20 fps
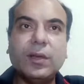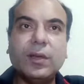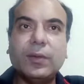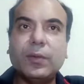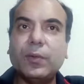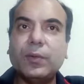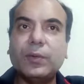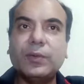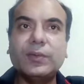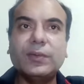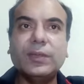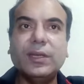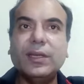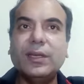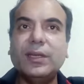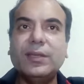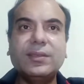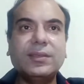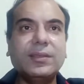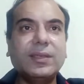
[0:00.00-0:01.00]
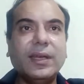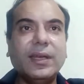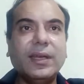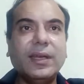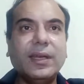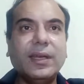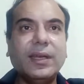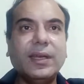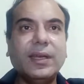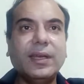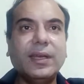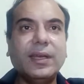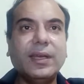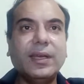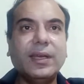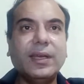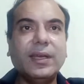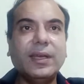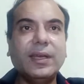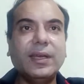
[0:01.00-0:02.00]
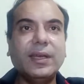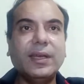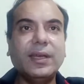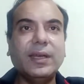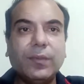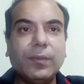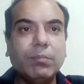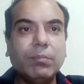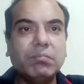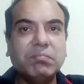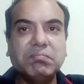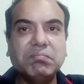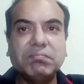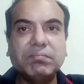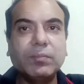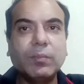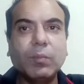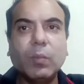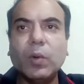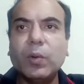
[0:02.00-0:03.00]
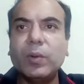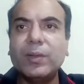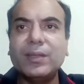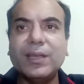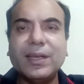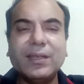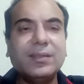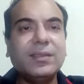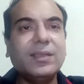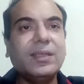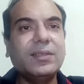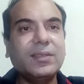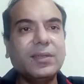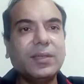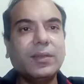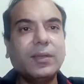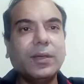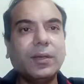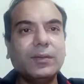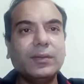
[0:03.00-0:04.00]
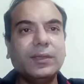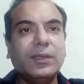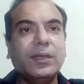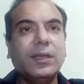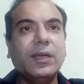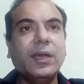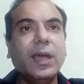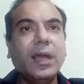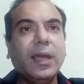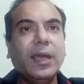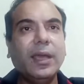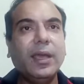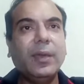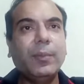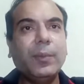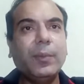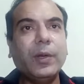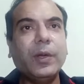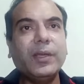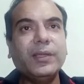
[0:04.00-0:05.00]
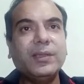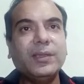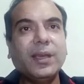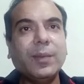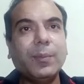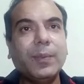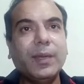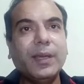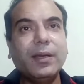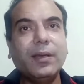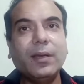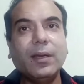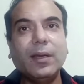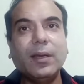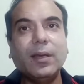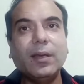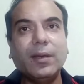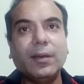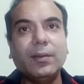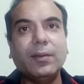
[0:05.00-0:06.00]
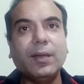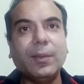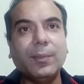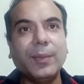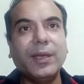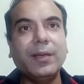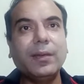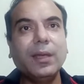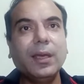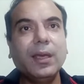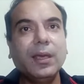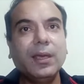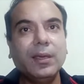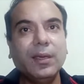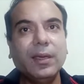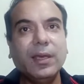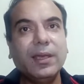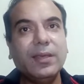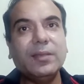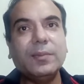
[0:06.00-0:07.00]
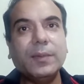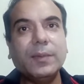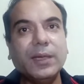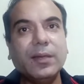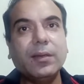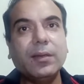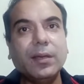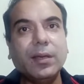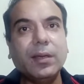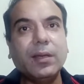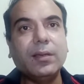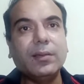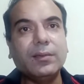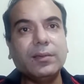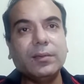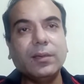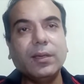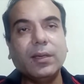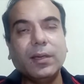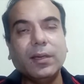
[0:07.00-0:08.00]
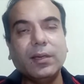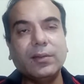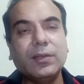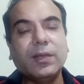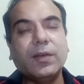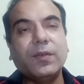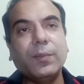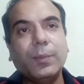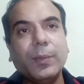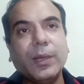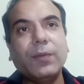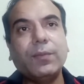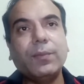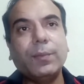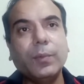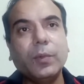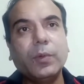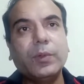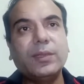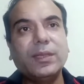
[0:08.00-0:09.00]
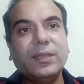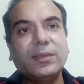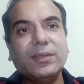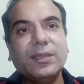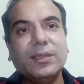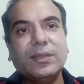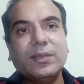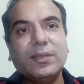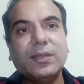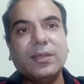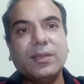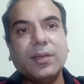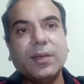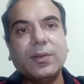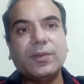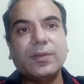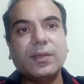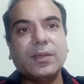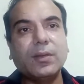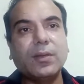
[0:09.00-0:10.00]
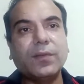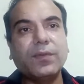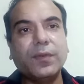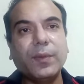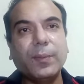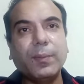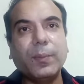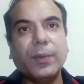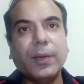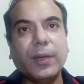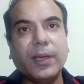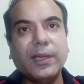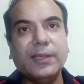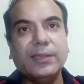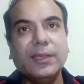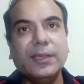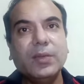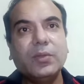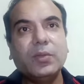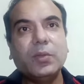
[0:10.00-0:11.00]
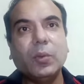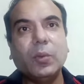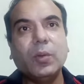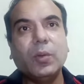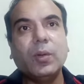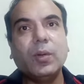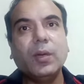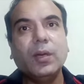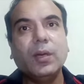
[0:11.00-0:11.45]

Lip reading: crores in his city, and more than 1,000 employees have been, I mean, he in served more than 60,000 of employees. So